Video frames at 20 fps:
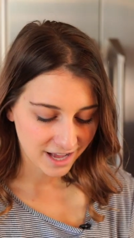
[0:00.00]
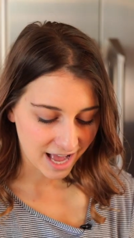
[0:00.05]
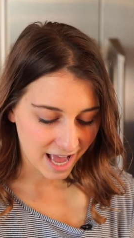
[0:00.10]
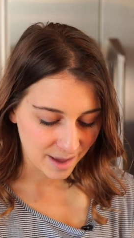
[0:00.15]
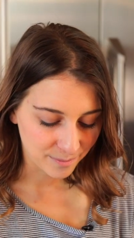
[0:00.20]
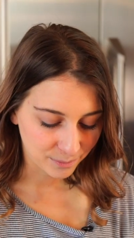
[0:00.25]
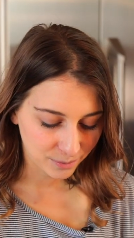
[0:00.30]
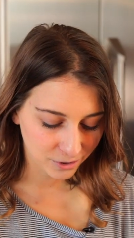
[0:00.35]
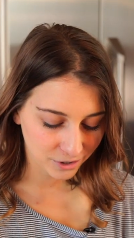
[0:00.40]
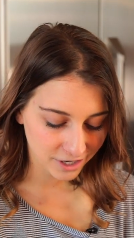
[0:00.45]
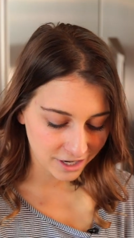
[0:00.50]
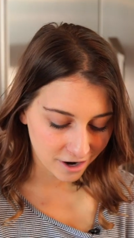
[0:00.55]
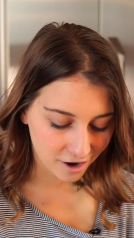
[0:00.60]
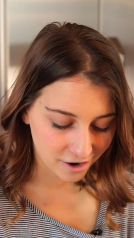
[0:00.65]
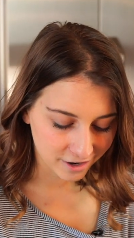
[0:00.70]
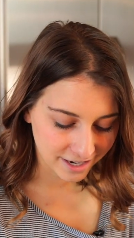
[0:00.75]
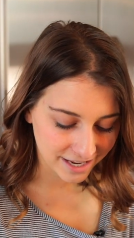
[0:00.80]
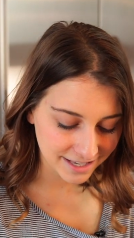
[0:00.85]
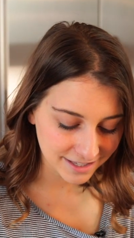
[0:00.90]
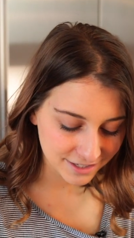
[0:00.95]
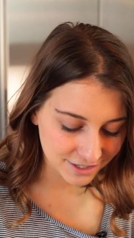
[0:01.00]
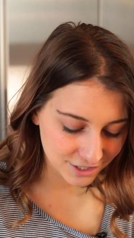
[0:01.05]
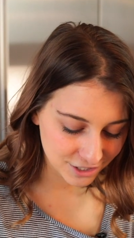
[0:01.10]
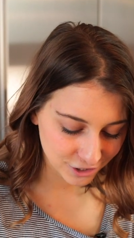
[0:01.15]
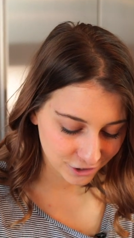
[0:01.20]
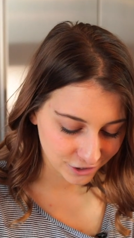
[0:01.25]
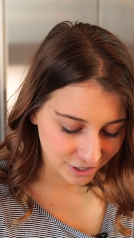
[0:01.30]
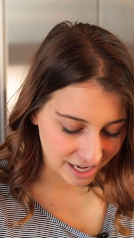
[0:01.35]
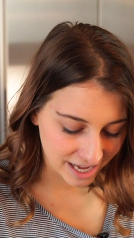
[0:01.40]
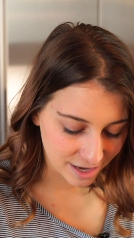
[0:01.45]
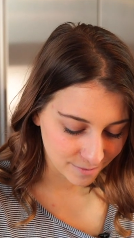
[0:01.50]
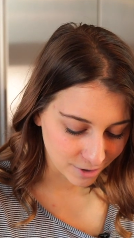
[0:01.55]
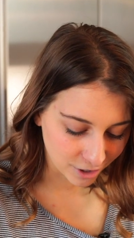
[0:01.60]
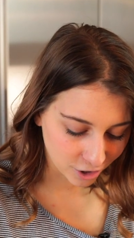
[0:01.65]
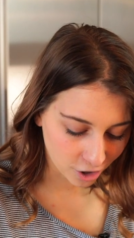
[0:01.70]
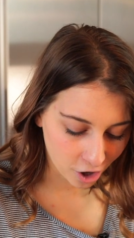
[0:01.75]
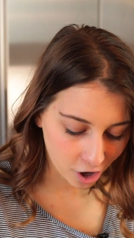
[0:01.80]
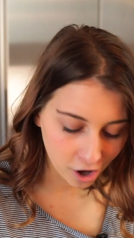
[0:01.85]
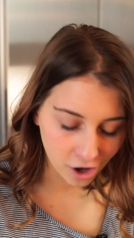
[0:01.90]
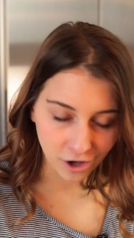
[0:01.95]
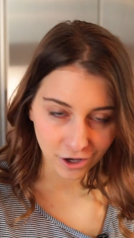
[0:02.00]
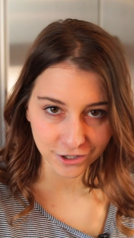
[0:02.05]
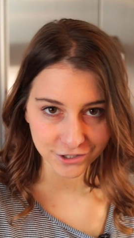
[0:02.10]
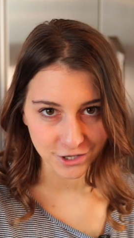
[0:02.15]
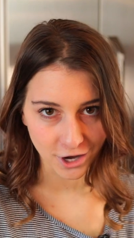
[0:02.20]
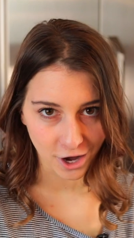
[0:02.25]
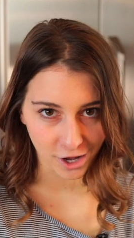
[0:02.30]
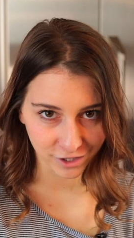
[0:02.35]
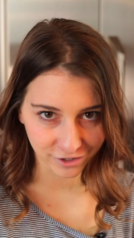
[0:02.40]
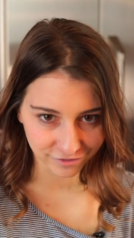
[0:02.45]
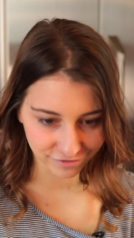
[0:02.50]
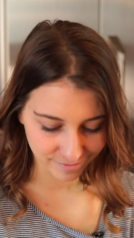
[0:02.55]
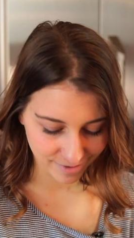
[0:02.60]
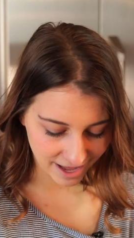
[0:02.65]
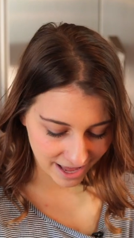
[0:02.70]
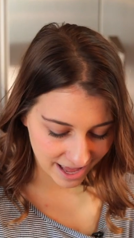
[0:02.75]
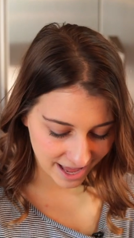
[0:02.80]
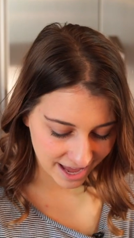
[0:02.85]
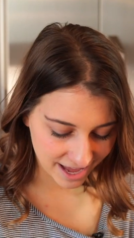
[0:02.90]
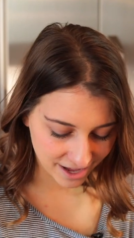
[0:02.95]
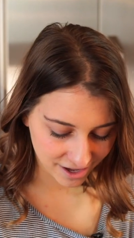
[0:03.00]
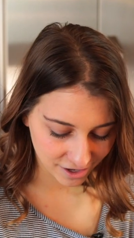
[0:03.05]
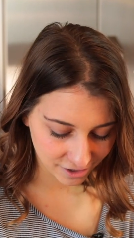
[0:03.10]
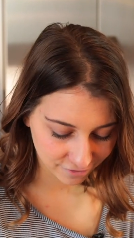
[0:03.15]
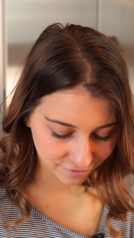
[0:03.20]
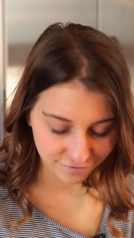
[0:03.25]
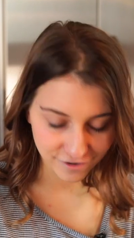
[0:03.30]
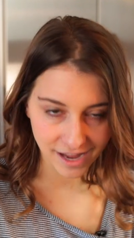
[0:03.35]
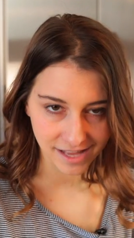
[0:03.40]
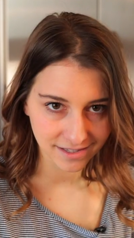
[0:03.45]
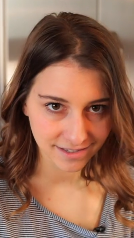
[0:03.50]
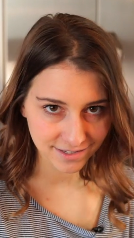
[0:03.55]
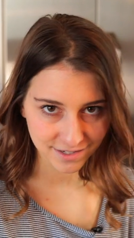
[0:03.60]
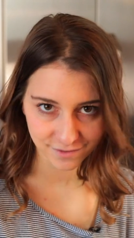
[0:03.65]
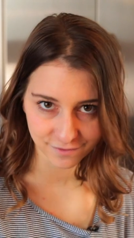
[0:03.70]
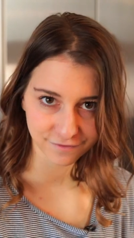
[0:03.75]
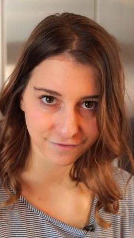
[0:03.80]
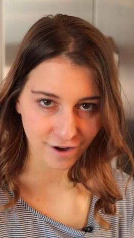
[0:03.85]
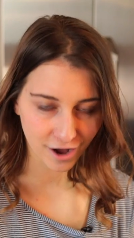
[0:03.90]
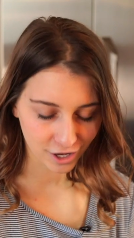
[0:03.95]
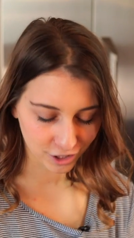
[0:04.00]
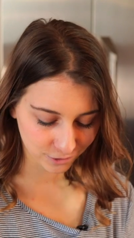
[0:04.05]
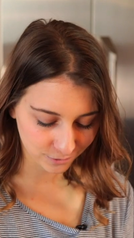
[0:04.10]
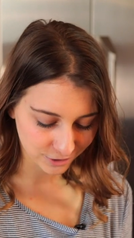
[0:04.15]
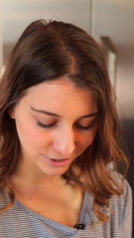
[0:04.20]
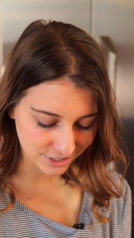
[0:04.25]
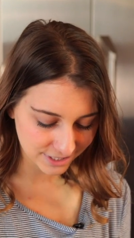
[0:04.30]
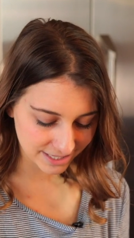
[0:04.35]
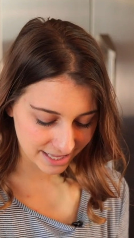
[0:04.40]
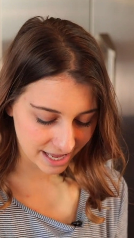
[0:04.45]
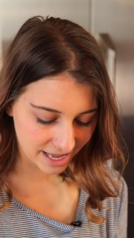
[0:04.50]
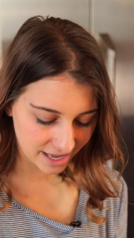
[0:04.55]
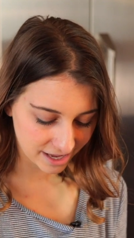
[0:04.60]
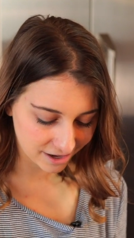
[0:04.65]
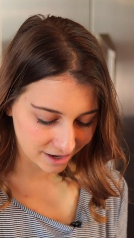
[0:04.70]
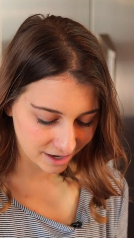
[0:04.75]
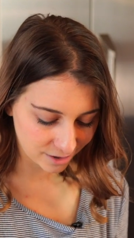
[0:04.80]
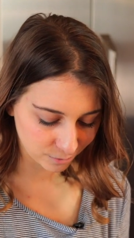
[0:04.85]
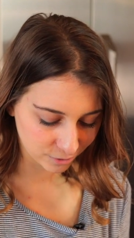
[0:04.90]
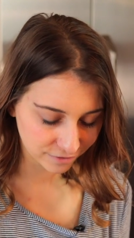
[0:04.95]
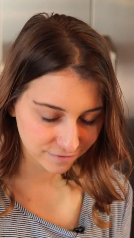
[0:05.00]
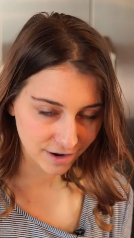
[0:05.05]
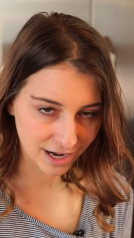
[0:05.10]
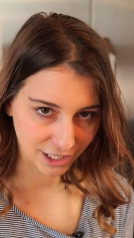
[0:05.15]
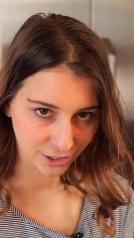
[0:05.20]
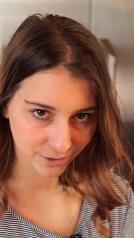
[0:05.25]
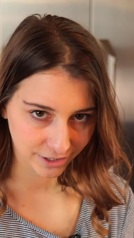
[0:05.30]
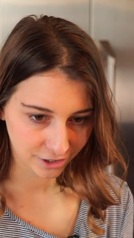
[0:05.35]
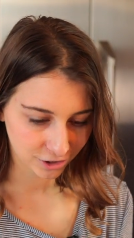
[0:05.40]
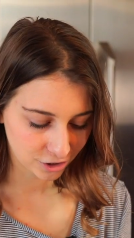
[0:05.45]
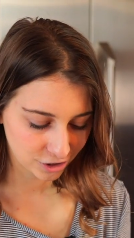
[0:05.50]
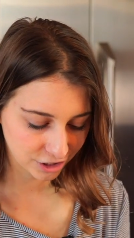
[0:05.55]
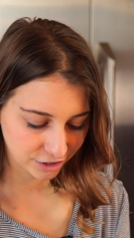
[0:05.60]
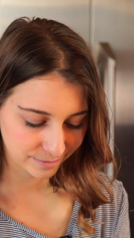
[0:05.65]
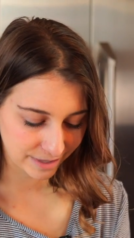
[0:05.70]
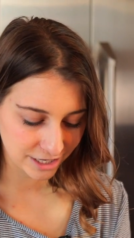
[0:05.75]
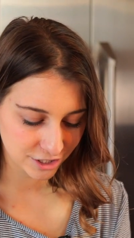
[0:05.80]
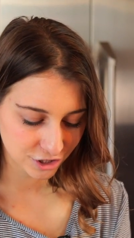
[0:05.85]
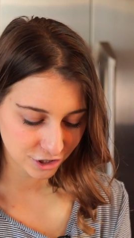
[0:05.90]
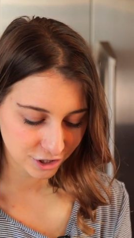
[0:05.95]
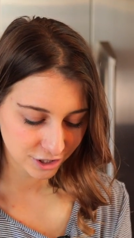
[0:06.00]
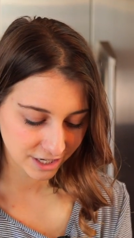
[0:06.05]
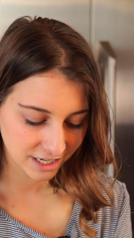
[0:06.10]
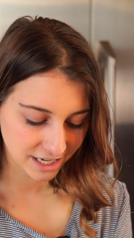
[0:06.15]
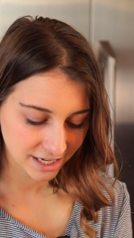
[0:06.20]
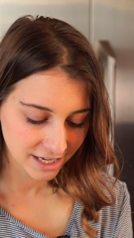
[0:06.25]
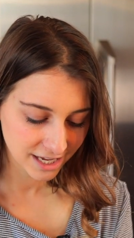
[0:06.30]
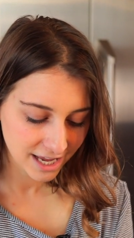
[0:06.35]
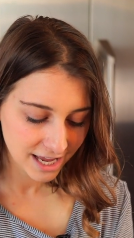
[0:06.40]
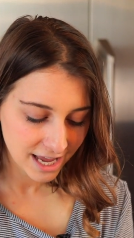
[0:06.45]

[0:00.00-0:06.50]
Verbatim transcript: I put on Instagram a call to all of my friends and followers that um, were following along in my journey,